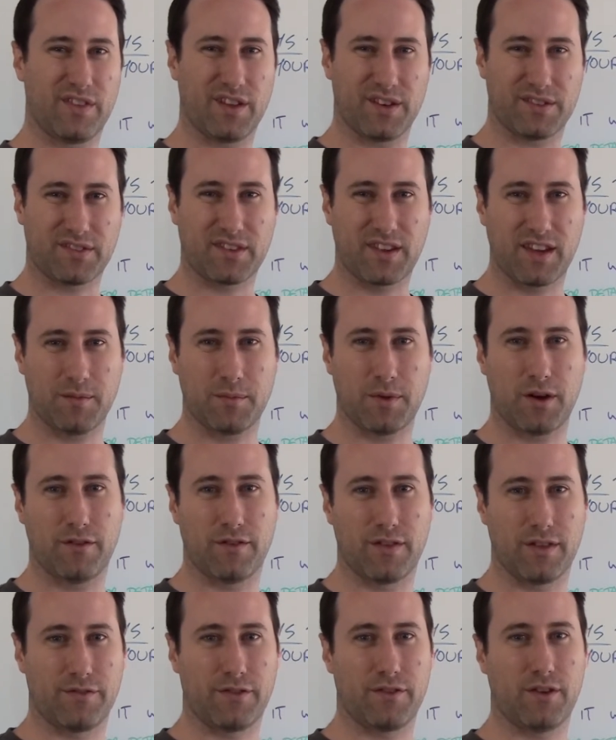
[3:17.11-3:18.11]
they'll skim
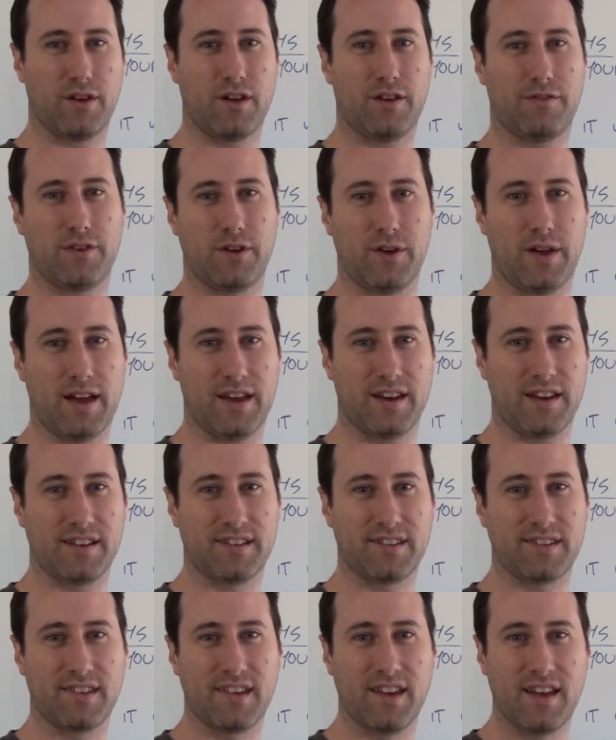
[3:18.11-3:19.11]
over a few
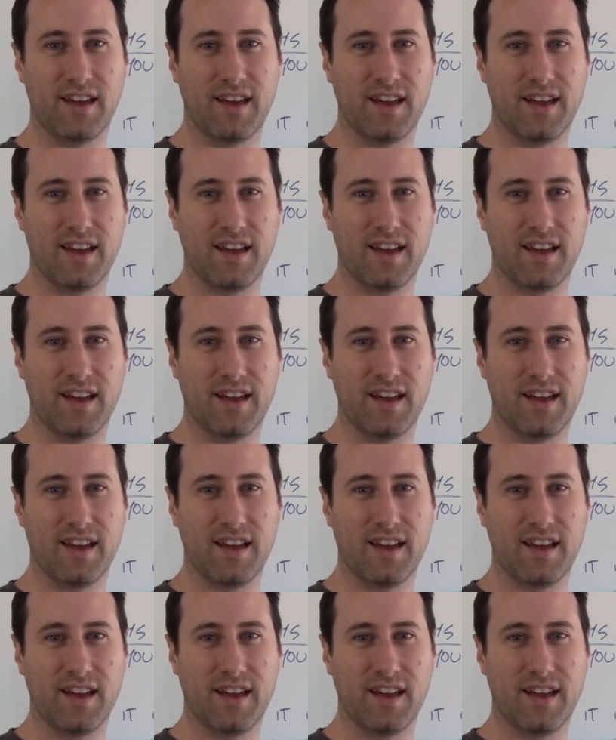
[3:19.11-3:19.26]
headings,